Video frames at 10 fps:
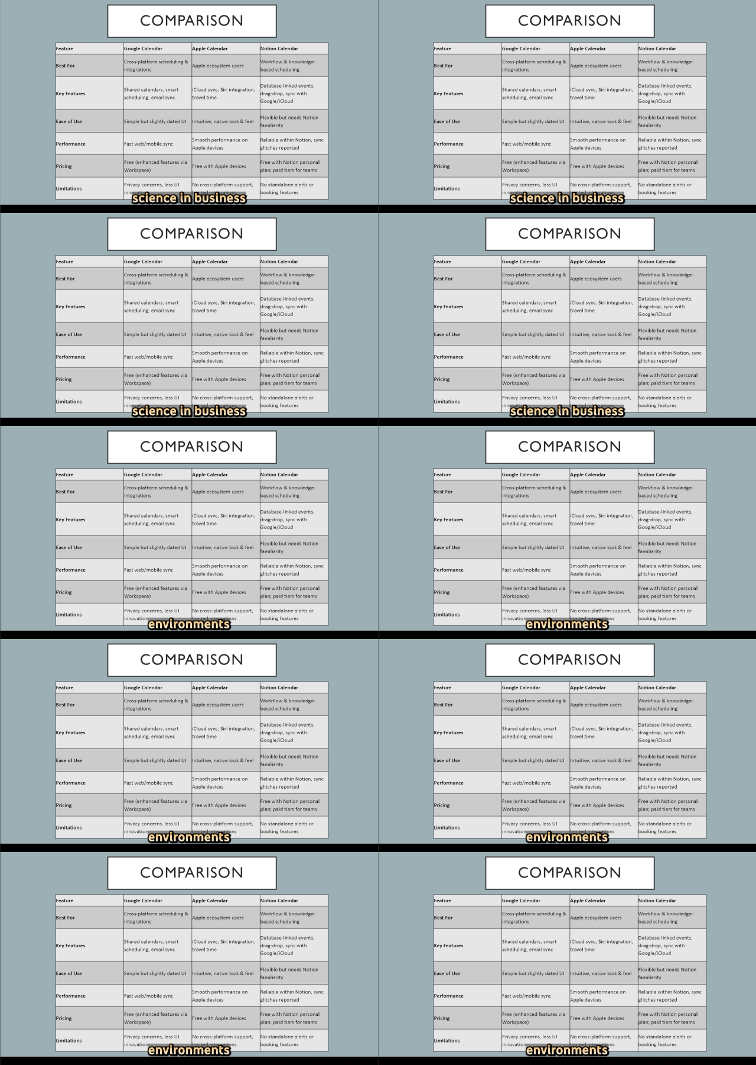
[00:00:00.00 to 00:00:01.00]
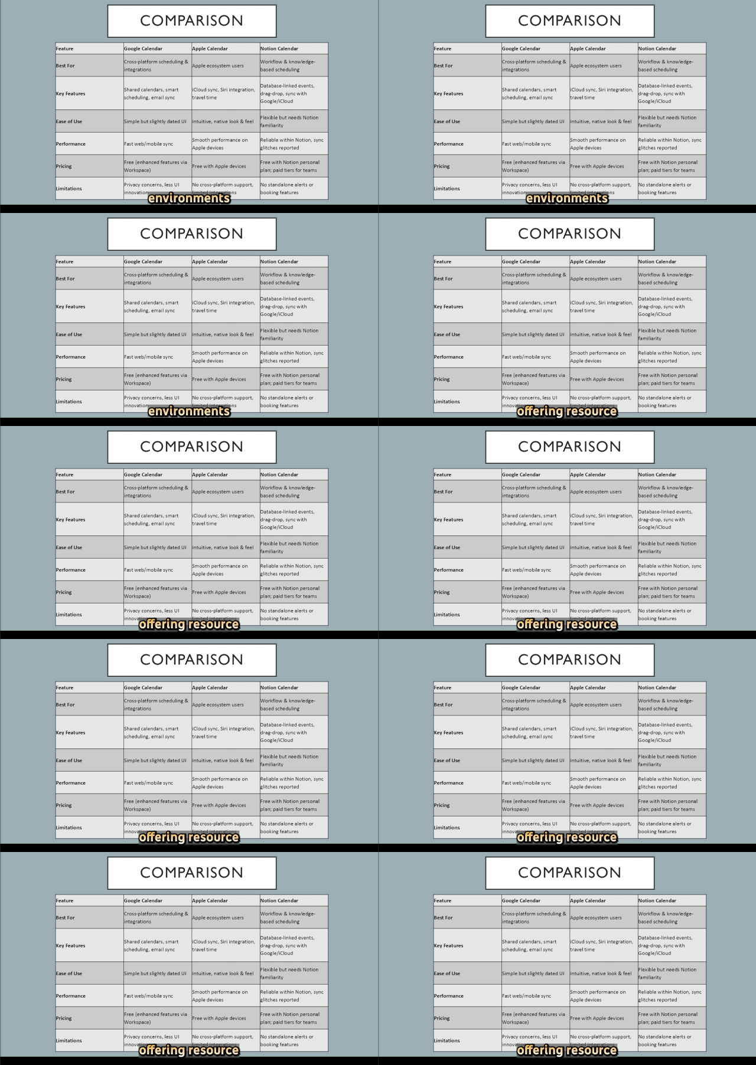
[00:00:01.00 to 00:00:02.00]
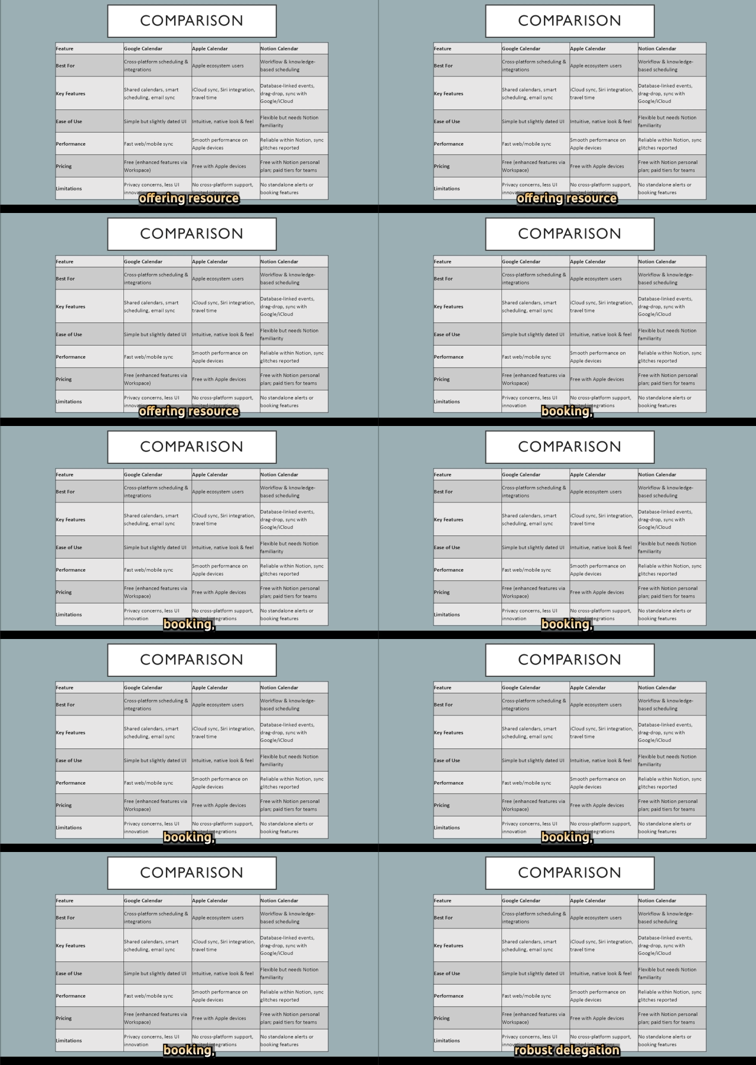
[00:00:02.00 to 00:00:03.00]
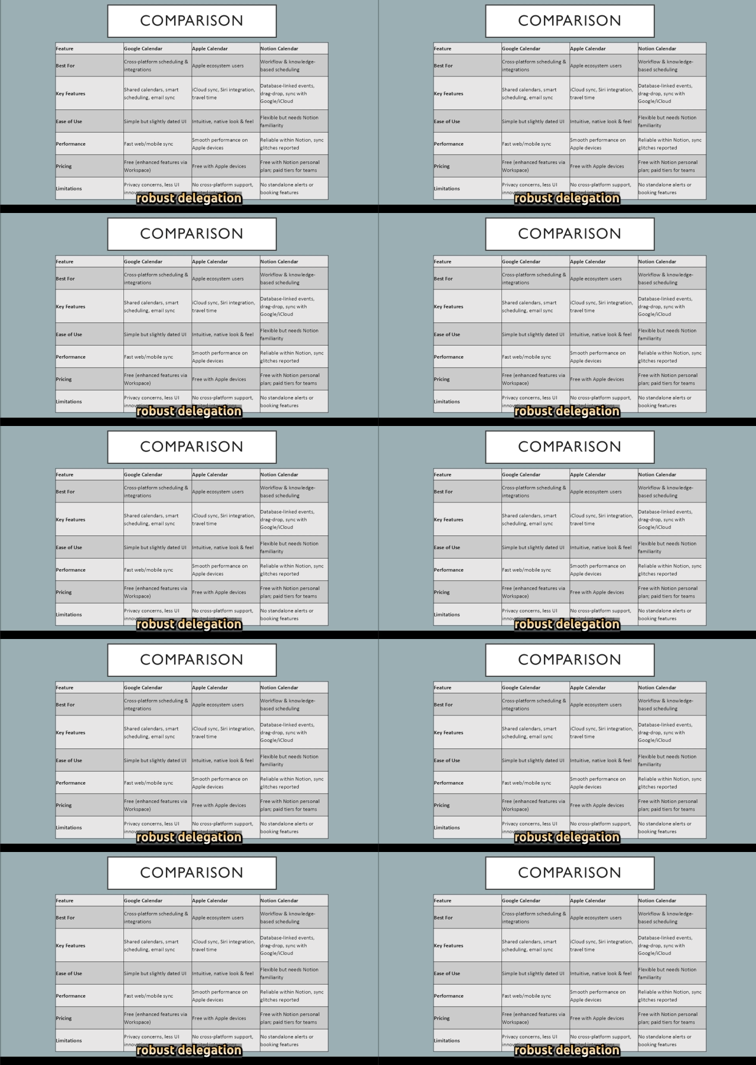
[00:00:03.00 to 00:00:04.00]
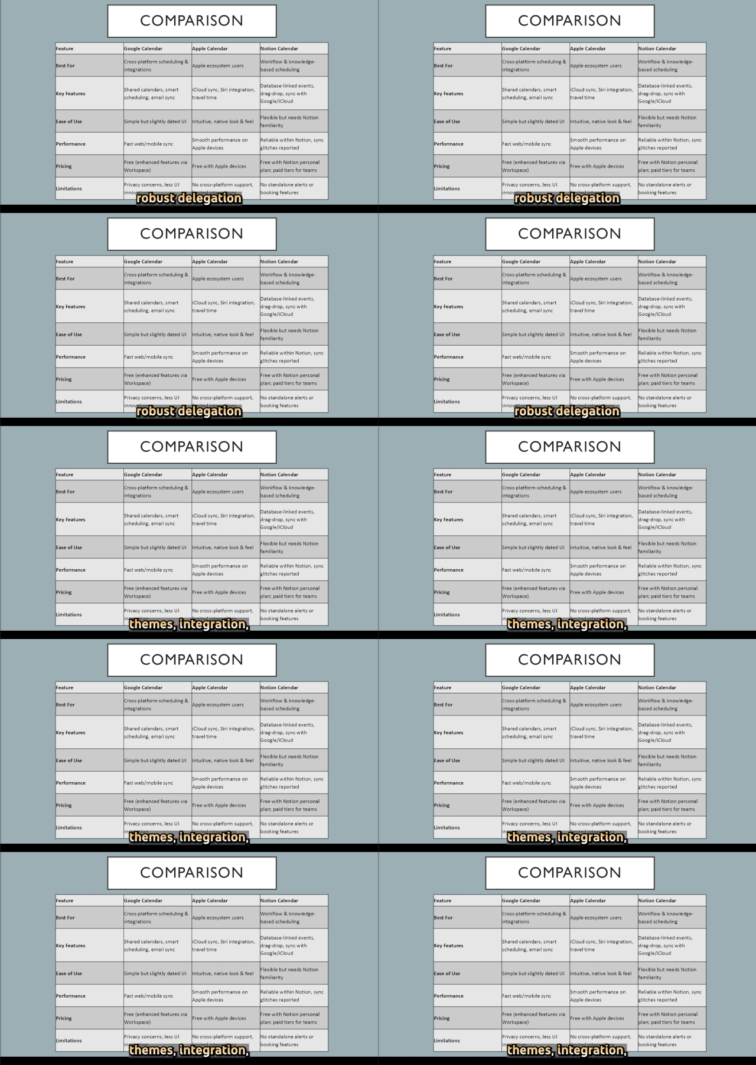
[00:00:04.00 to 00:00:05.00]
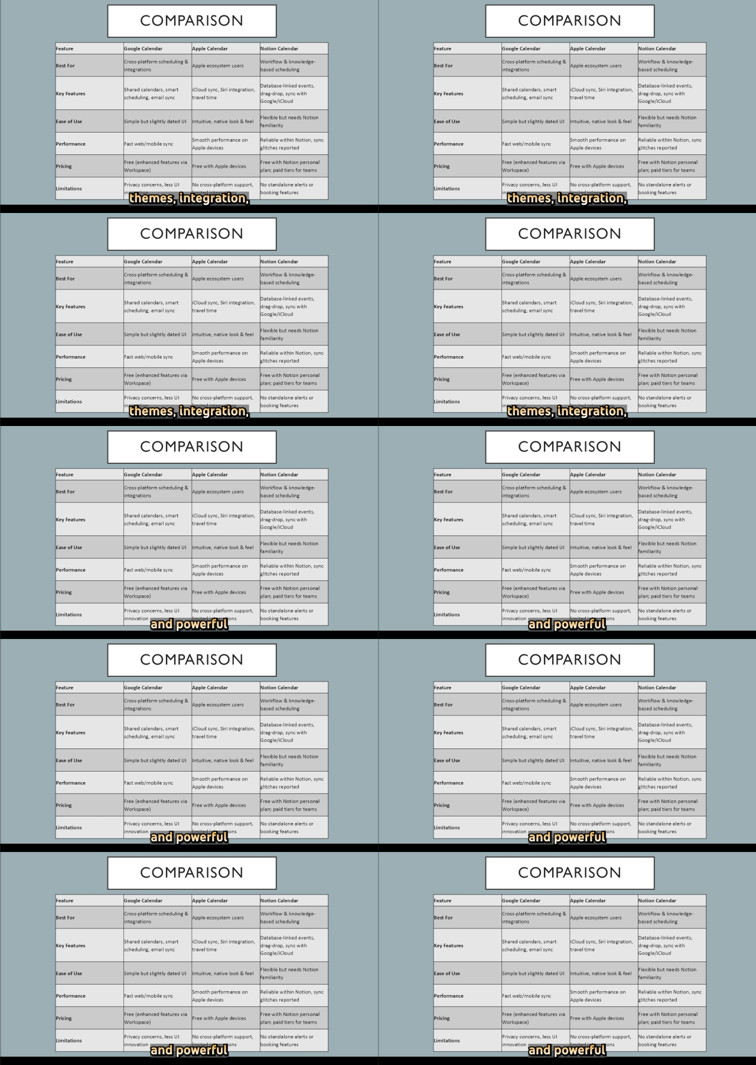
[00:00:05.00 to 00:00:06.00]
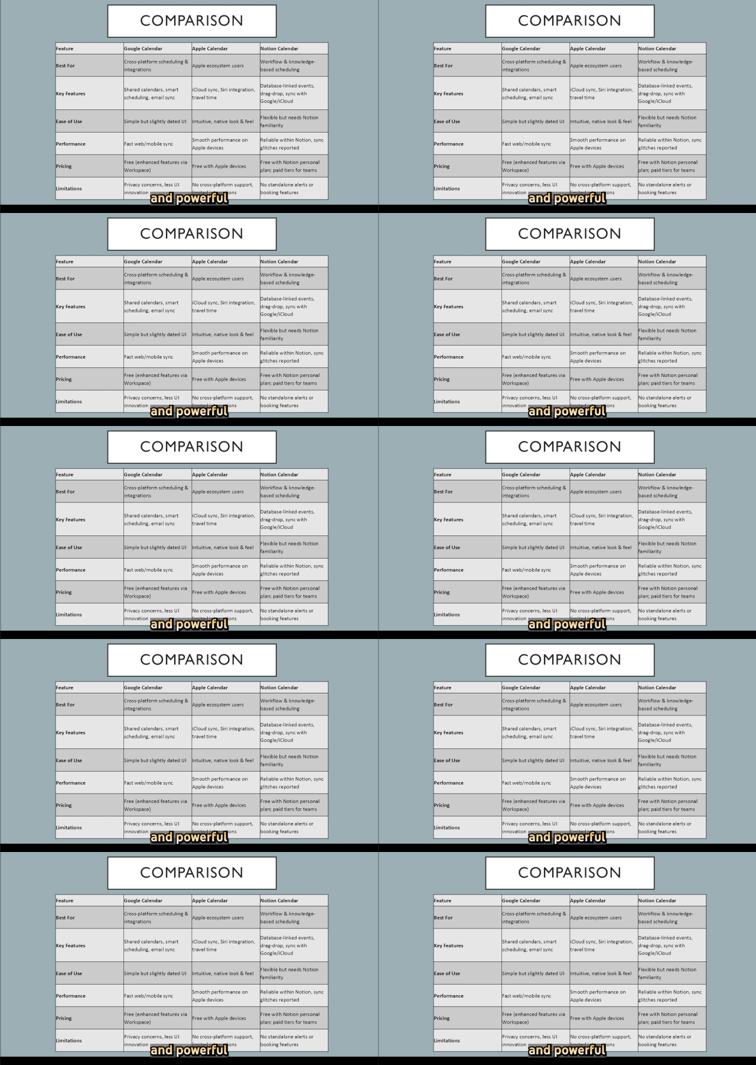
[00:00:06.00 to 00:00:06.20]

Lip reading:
No face is visible, so there are no lips to read.